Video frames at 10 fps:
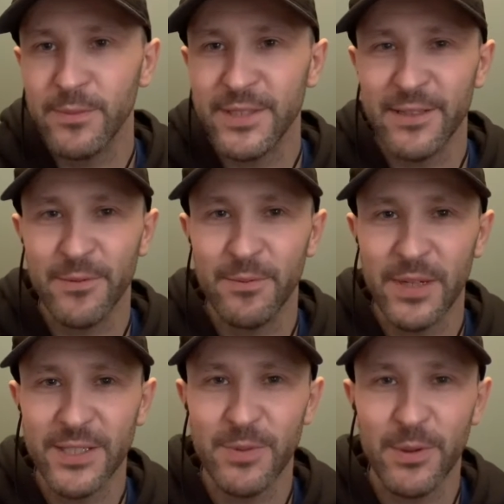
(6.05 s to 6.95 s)
Seen a
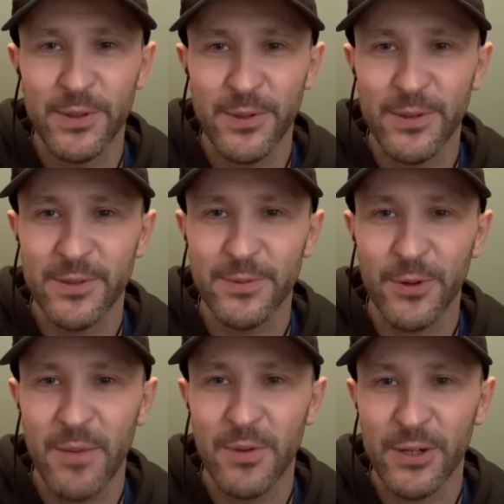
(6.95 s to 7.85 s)
bunch of people do some
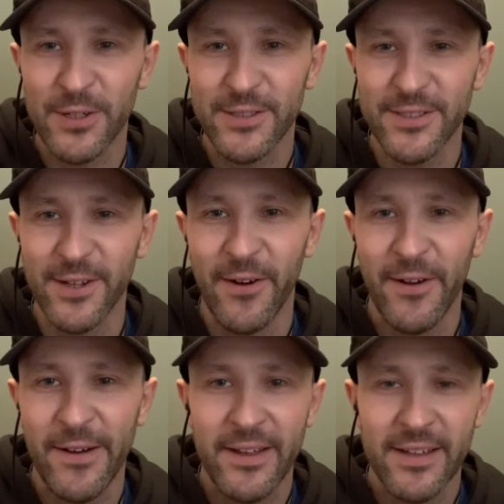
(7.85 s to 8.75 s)
great book hauls, so
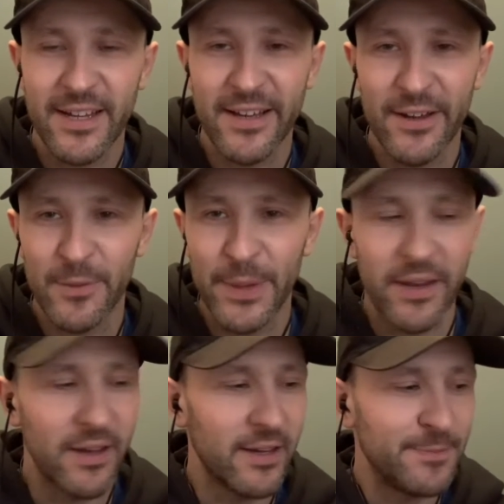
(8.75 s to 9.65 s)
kind of got a